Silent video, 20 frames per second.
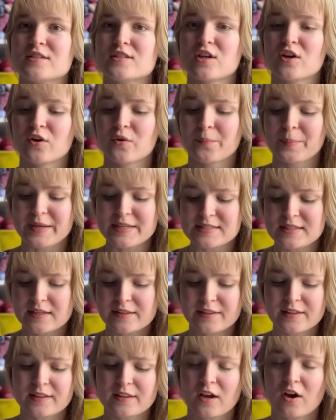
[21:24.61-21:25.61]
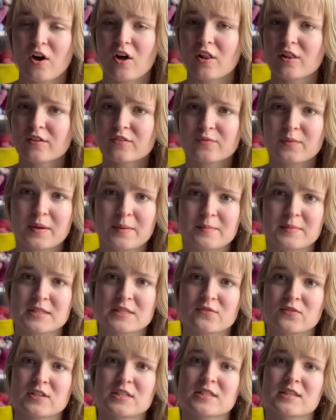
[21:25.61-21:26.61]
So basically all of my
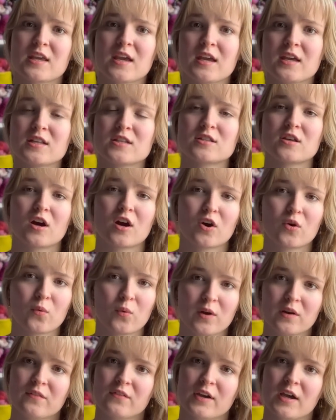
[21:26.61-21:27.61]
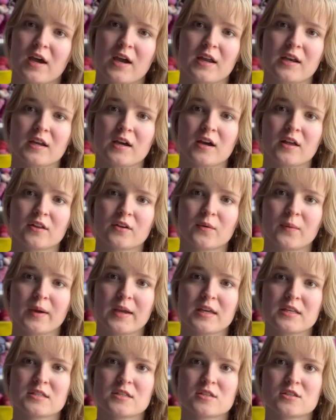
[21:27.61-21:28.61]
Misfit Skeins are one-of-a-kind
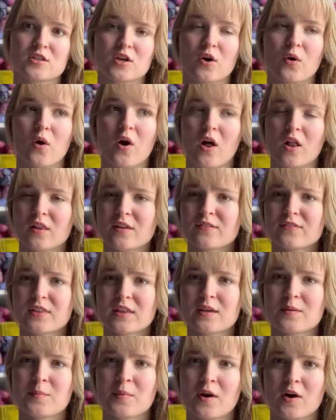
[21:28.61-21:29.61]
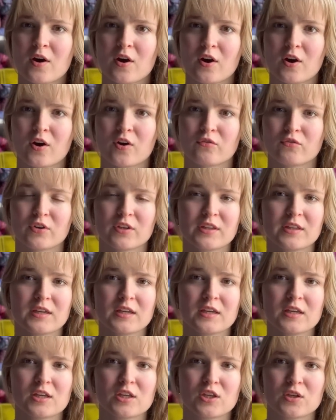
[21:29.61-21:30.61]
colorways. So all of them are
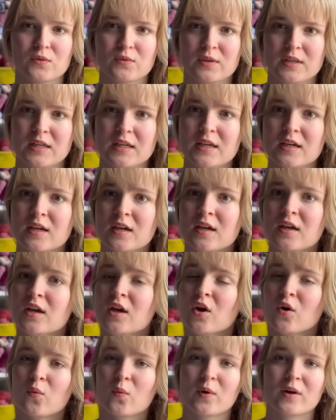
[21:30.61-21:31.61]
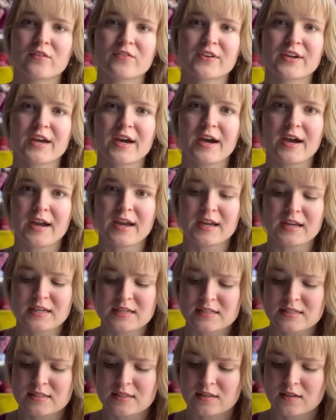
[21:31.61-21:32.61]
really unique,
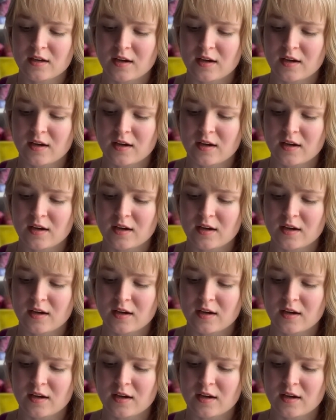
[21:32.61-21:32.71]
one-of-a-kind,